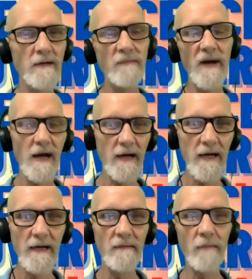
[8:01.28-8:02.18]
you may not
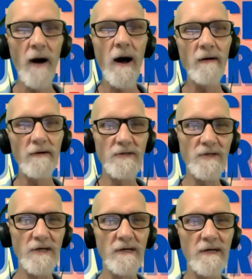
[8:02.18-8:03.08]
get an
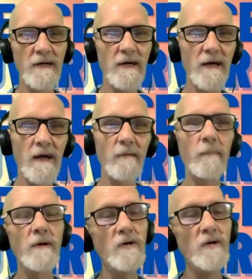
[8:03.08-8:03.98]
apology,
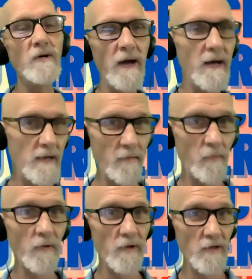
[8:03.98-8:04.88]
but you may end up
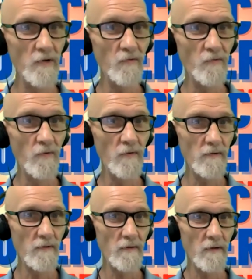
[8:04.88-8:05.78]
with a new
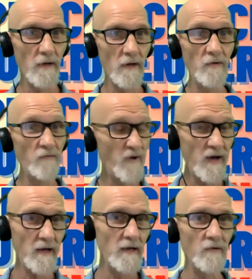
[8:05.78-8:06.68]

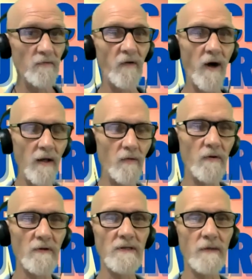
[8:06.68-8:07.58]
fan, a new follower,
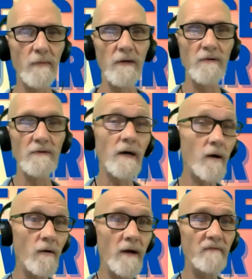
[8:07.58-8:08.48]
somebody who's like, all
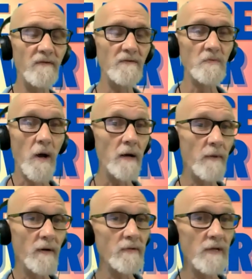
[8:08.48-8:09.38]
right, if he was right
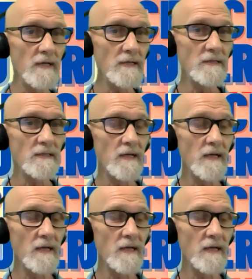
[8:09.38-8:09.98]
about this,